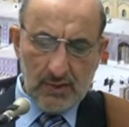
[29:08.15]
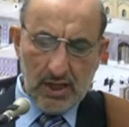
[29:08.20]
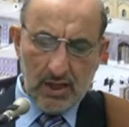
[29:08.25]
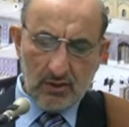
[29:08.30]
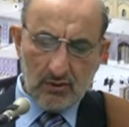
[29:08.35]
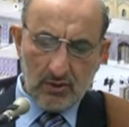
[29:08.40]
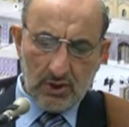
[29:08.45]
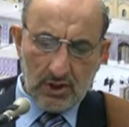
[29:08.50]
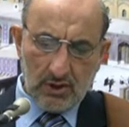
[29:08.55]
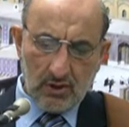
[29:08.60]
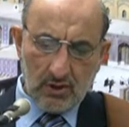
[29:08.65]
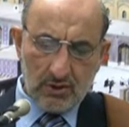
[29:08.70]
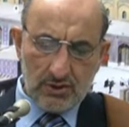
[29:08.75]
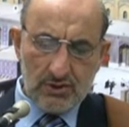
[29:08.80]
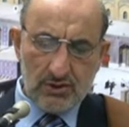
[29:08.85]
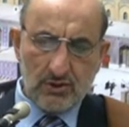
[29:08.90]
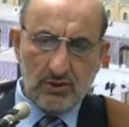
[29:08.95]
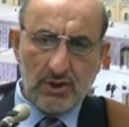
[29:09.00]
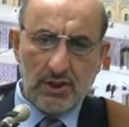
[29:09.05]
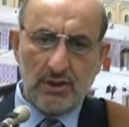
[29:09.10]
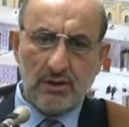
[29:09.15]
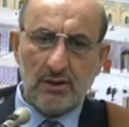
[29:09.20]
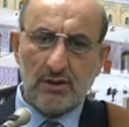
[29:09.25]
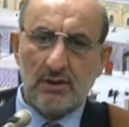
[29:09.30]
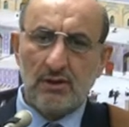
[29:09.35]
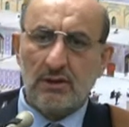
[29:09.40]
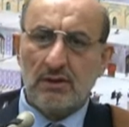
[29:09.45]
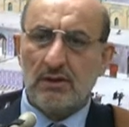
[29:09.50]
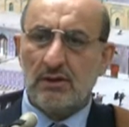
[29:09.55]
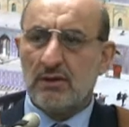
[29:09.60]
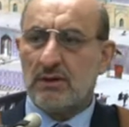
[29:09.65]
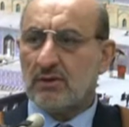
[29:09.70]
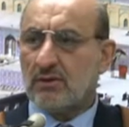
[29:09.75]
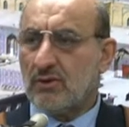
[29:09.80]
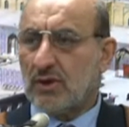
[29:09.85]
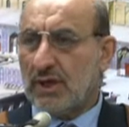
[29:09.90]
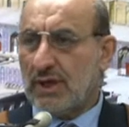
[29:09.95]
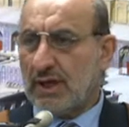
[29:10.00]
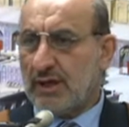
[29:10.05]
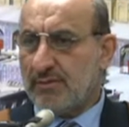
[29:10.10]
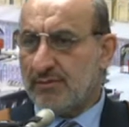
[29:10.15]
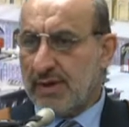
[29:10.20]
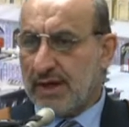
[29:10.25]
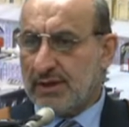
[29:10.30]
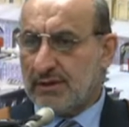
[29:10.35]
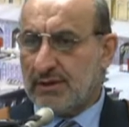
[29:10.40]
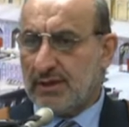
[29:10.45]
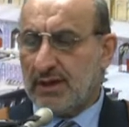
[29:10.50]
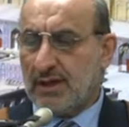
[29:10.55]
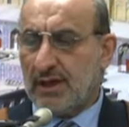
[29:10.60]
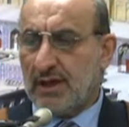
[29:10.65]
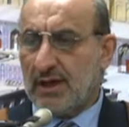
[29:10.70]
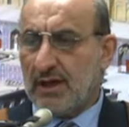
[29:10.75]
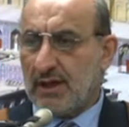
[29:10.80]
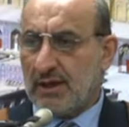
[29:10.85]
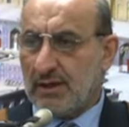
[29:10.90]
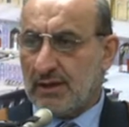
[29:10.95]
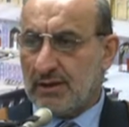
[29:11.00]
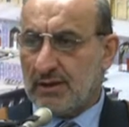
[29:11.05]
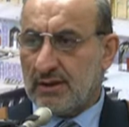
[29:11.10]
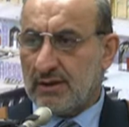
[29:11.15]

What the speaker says: Well, also in bacteria, in